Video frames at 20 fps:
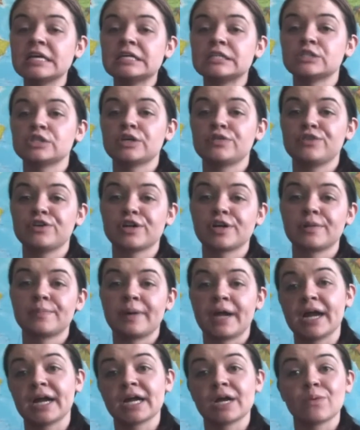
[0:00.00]
So if you're a
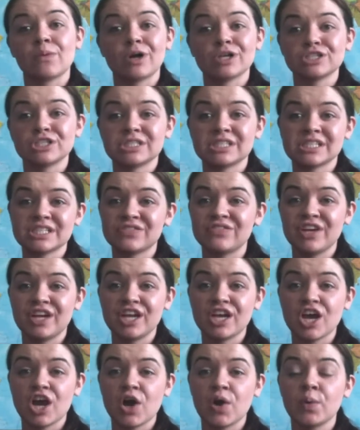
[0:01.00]
parent watching this
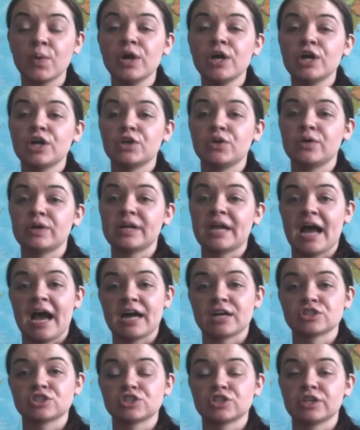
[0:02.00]
video, you can
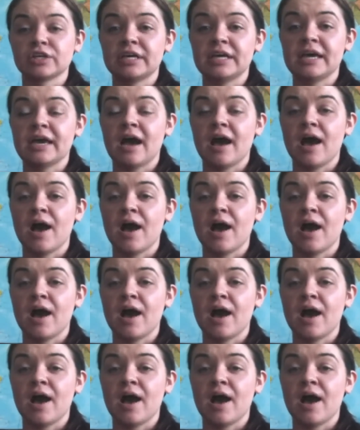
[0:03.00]
actually